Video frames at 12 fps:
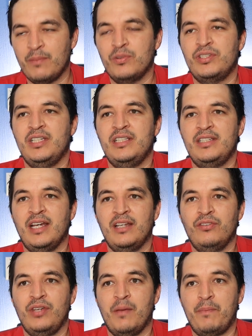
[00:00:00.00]
a term,
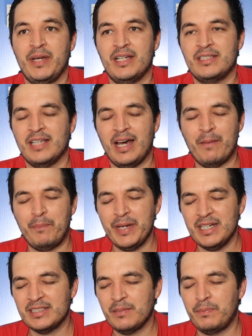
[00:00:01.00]
if they change it a
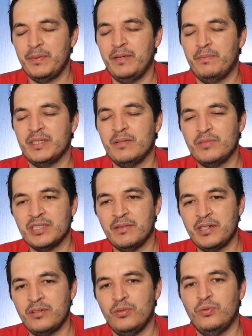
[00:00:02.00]
little, it
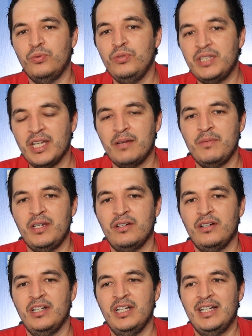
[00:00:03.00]
confuses us a lot.
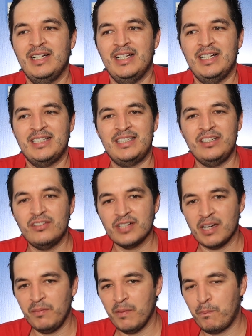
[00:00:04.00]
So that is
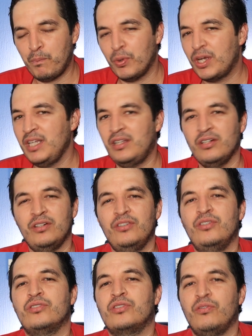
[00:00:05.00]
exactly what the song is
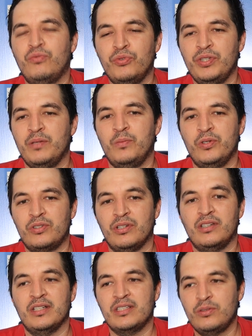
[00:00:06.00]
about. It focuses
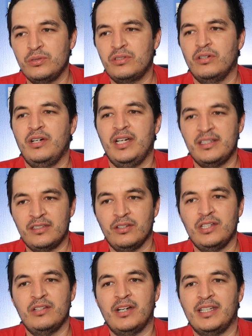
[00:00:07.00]
on helping you
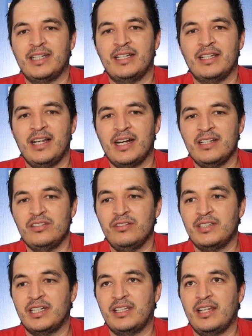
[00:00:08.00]
internalize it, right? To
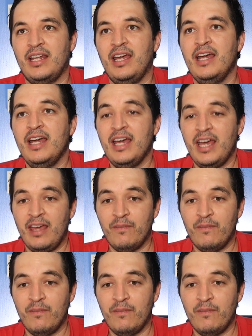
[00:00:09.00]
help you learn it.